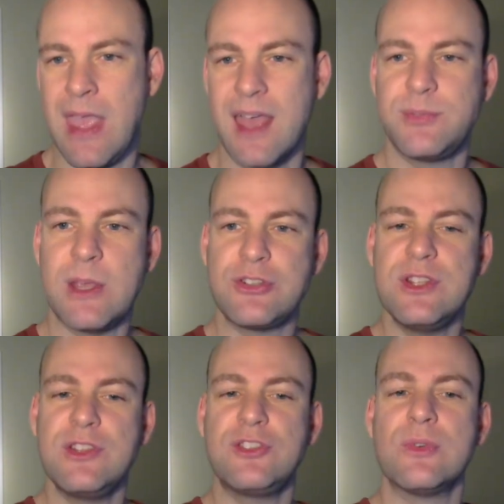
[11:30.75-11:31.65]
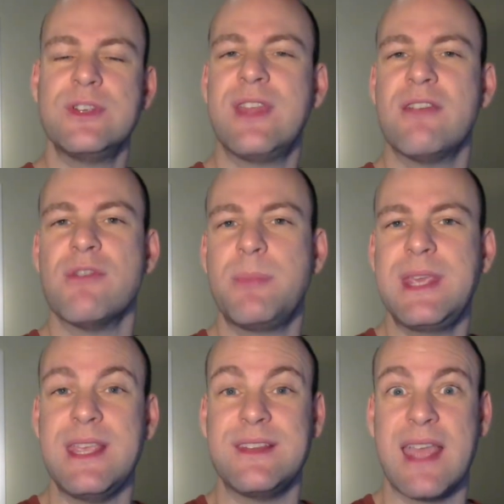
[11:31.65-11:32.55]
especially the stories they
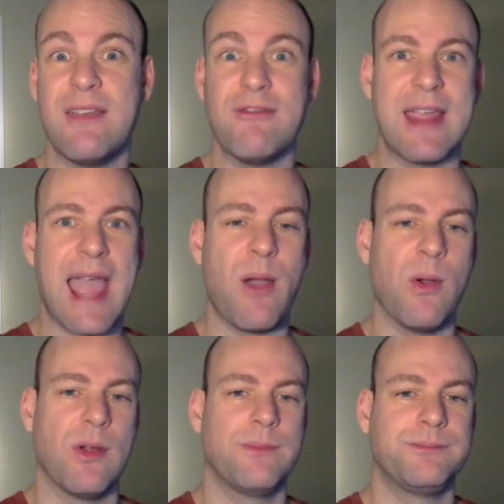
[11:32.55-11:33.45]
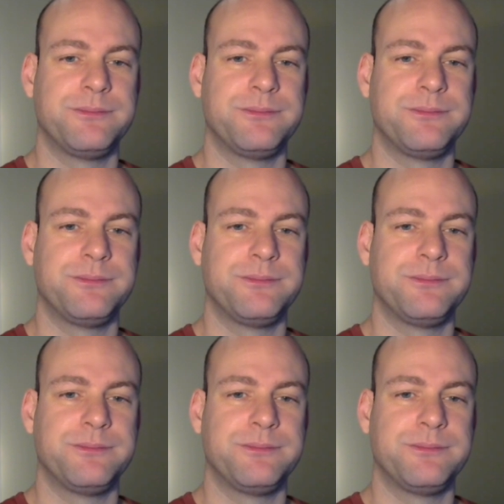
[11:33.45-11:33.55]
repeat every hour.